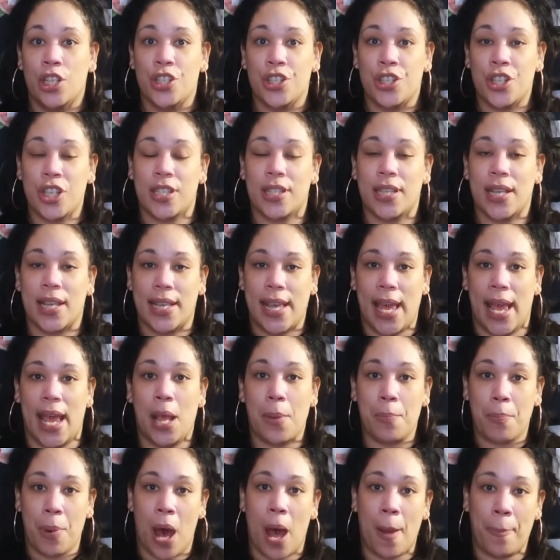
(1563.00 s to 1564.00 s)
just to
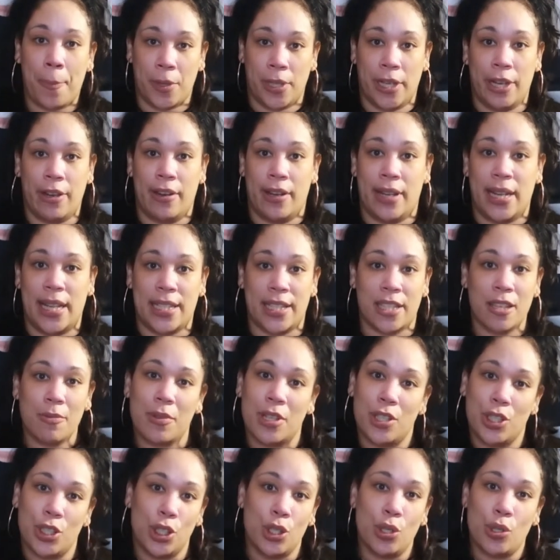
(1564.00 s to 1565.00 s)
gain popularity. That's
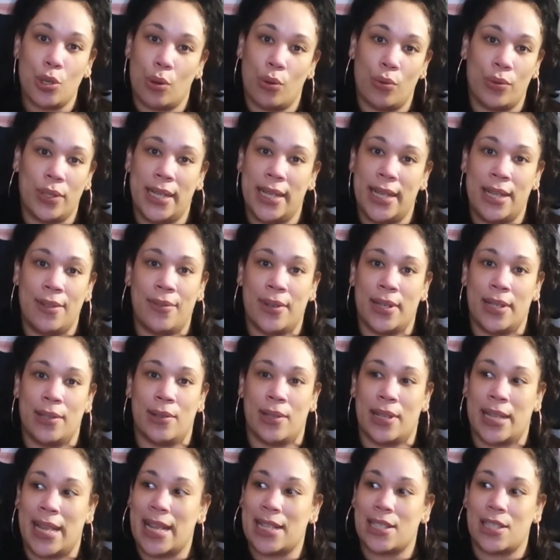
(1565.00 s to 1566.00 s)
something you don't
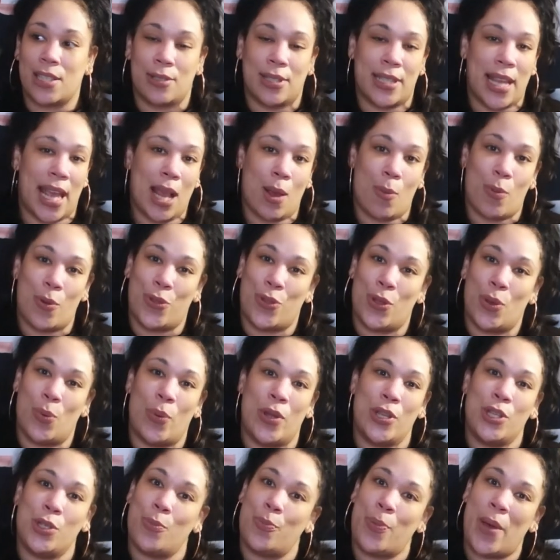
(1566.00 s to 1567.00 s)
even get to take with you
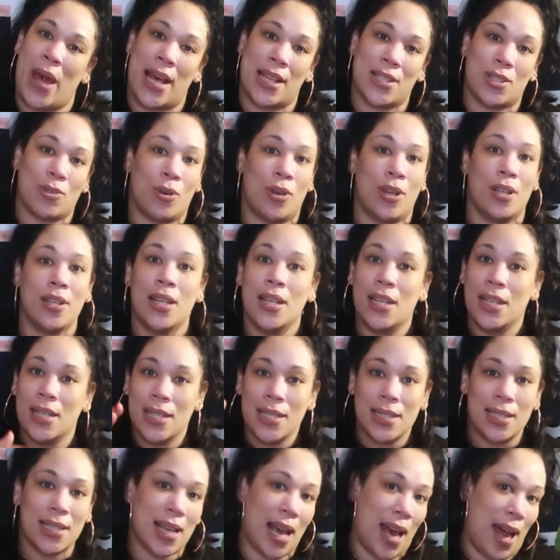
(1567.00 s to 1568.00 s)
when you pass on
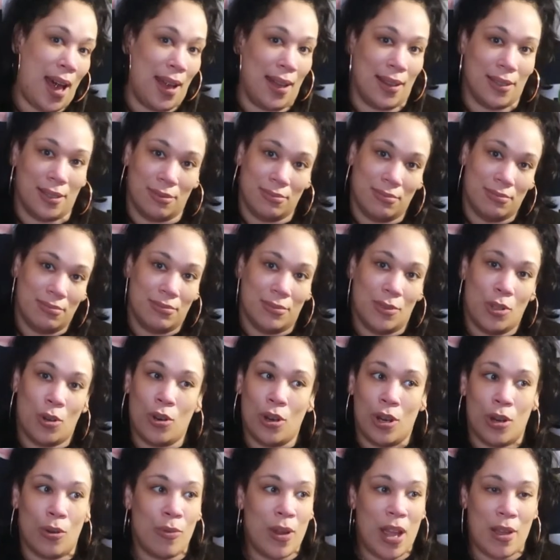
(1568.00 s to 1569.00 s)
to God
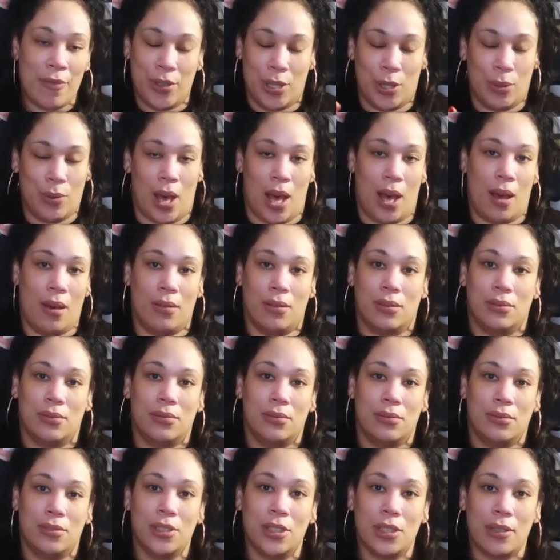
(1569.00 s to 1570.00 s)
or wherever you go.
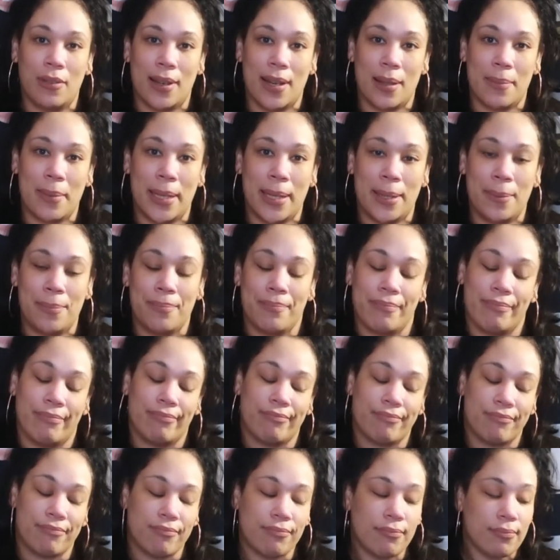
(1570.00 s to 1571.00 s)
You know what I mean?
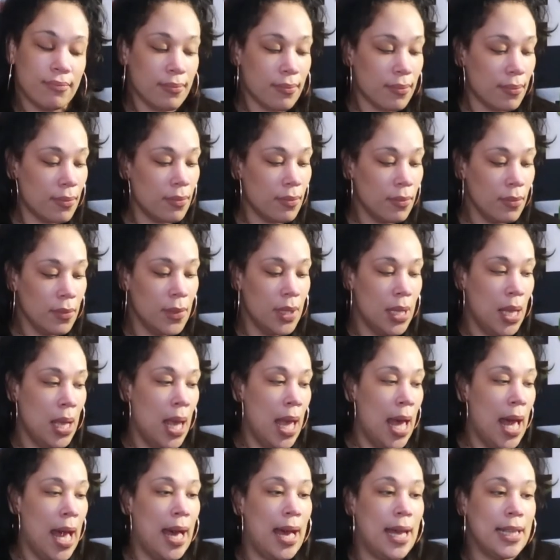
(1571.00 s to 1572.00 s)

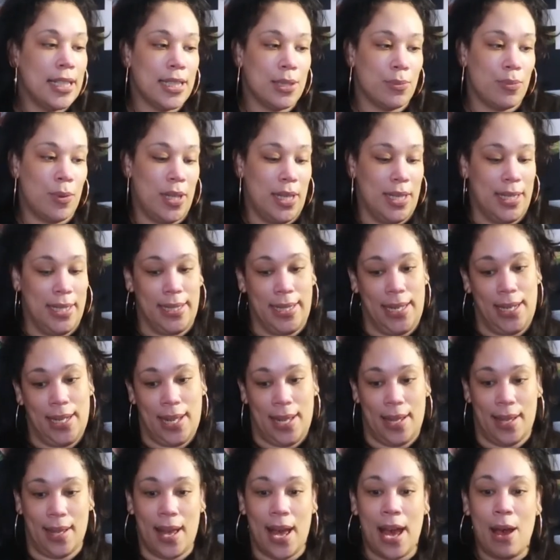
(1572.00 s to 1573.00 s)
I just wanted to say
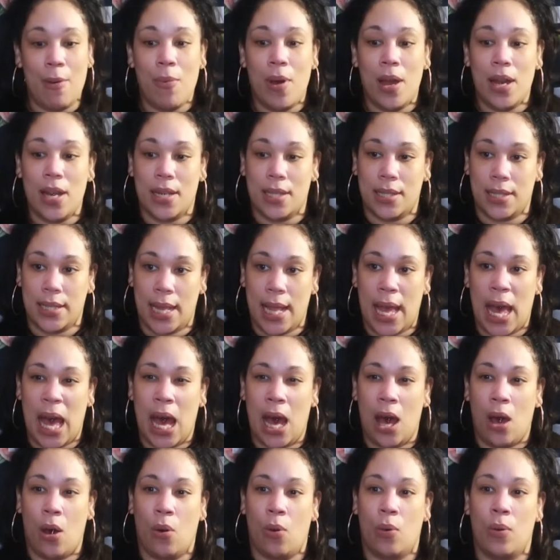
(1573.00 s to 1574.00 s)
that. I wanted to say
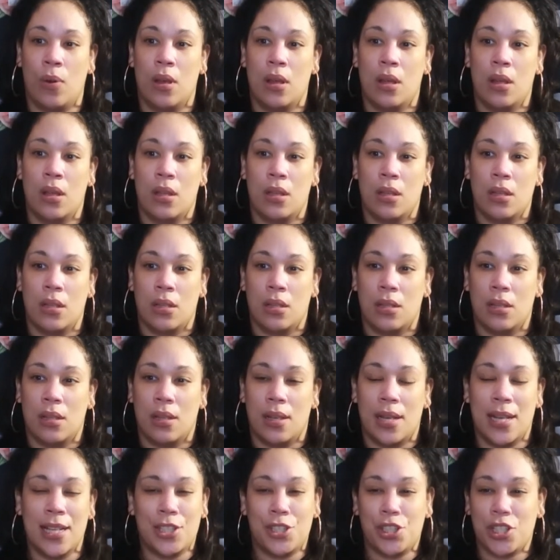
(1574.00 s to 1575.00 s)
how
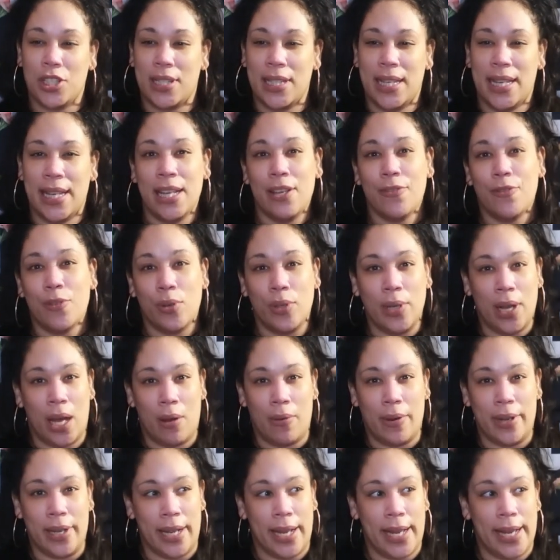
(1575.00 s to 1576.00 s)
it's just evil
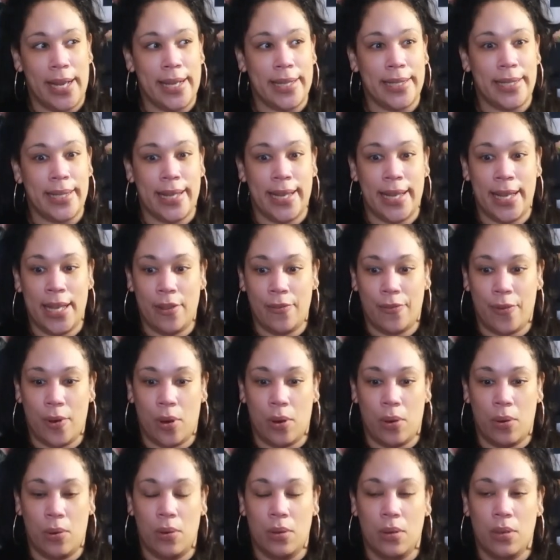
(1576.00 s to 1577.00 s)
nowadays.
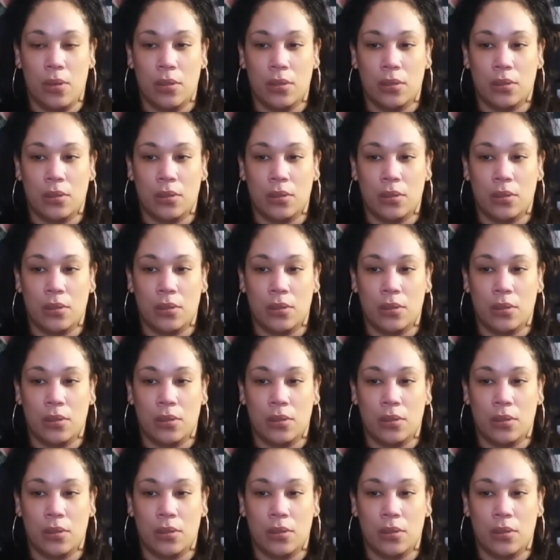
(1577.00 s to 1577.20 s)
Evil,